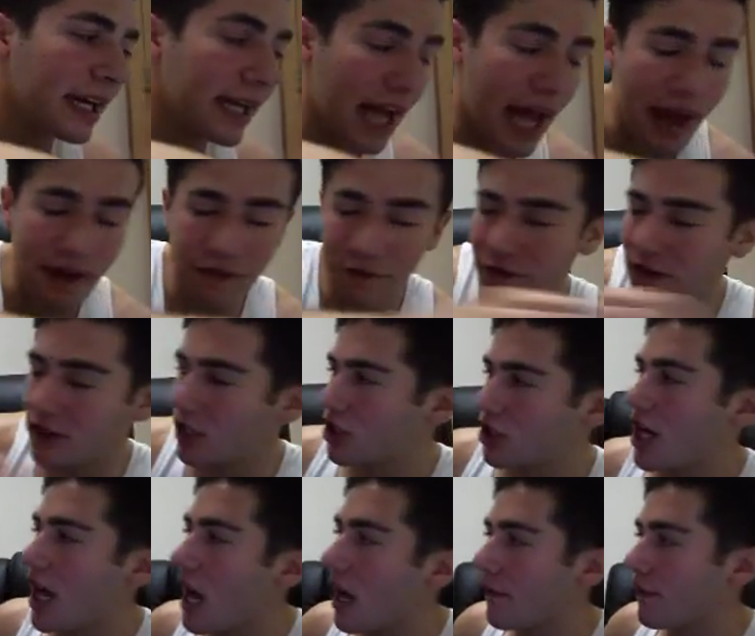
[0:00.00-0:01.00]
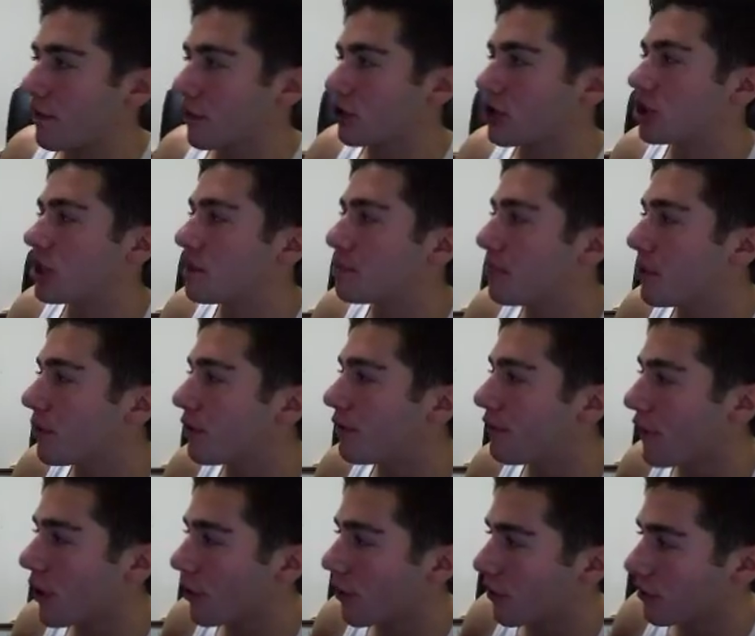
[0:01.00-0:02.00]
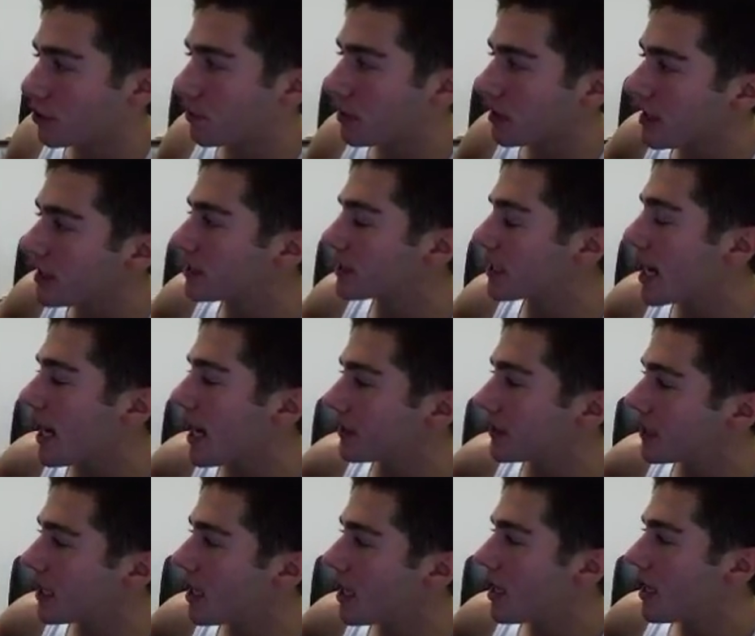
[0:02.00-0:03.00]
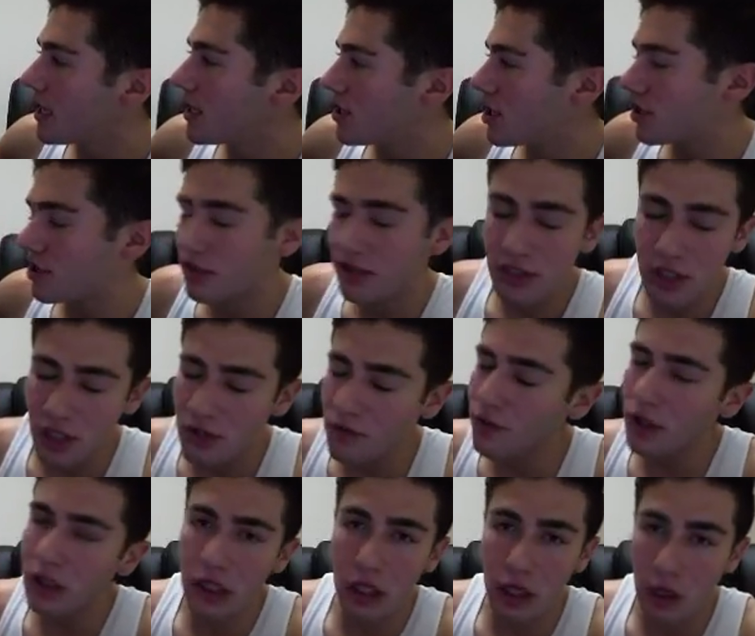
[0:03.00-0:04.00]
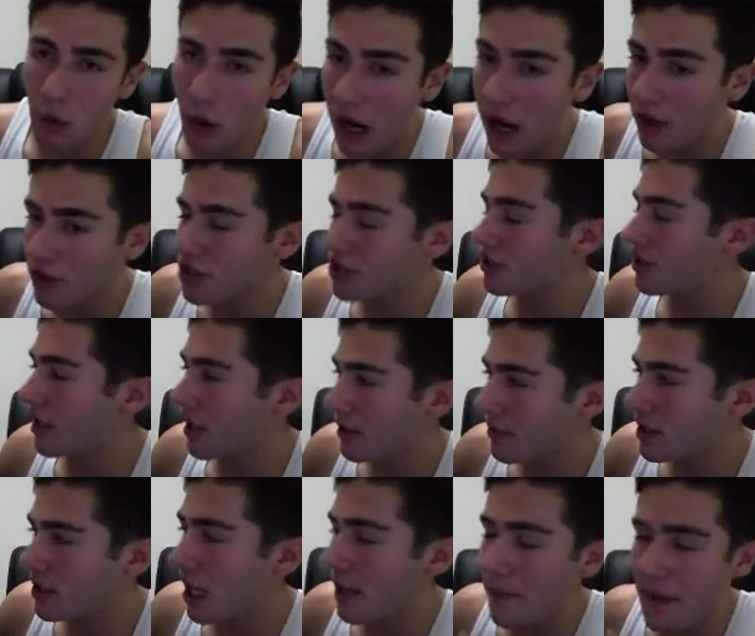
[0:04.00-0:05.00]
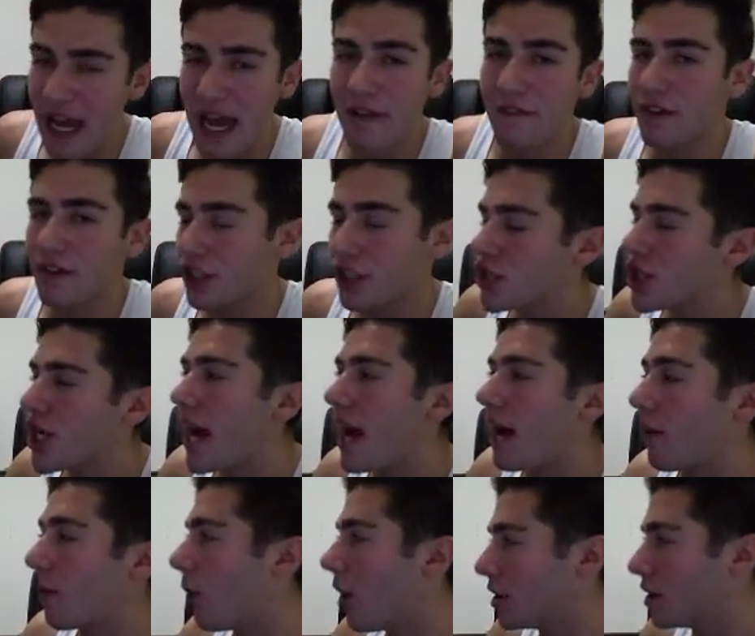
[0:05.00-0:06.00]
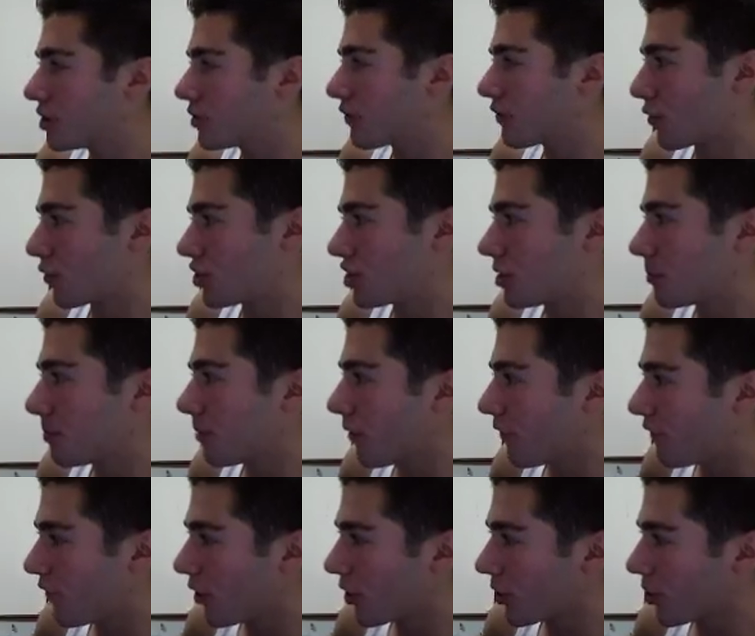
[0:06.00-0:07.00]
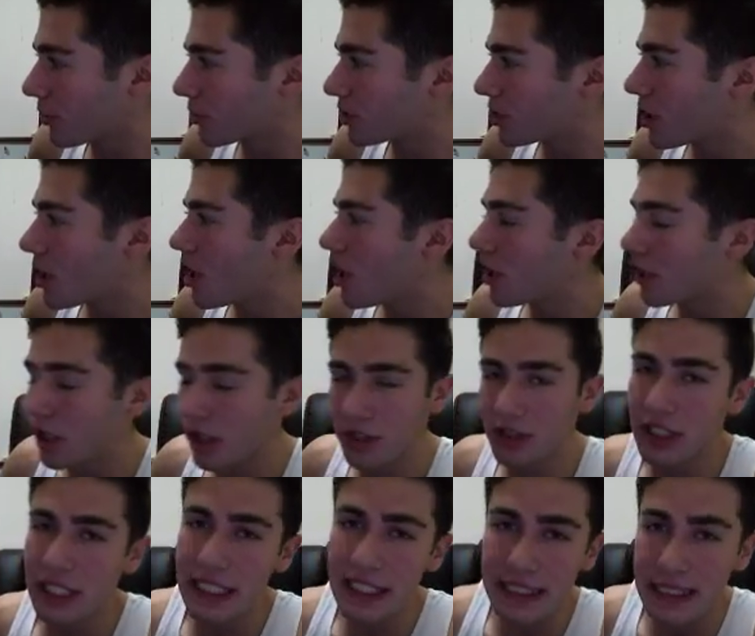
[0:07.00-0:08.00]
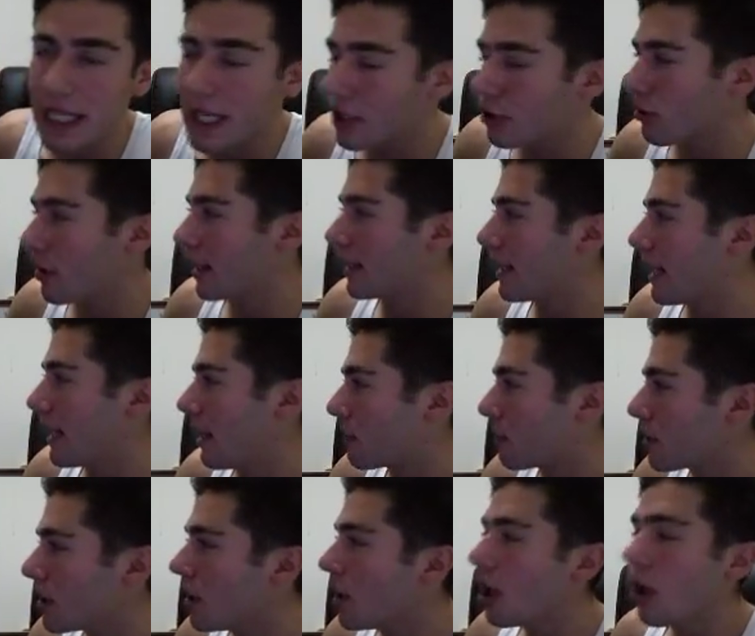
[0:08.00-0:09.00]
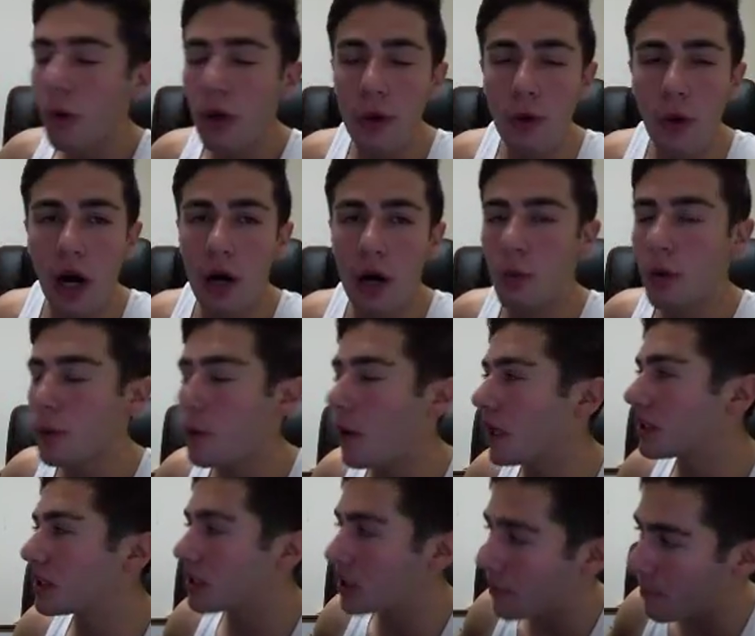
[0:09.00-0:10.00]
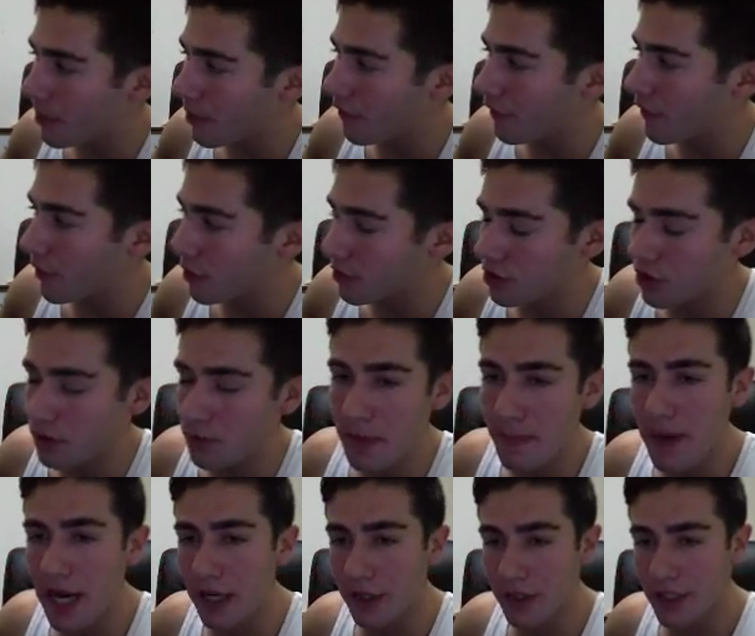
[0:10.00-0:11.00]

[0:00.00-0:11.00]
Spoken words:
F in the chat for Simple Photos, please, guys? Just for a little while. Just type F in the chat once for Simple Photos, because he's sick right now. We want Simple Photos to be better.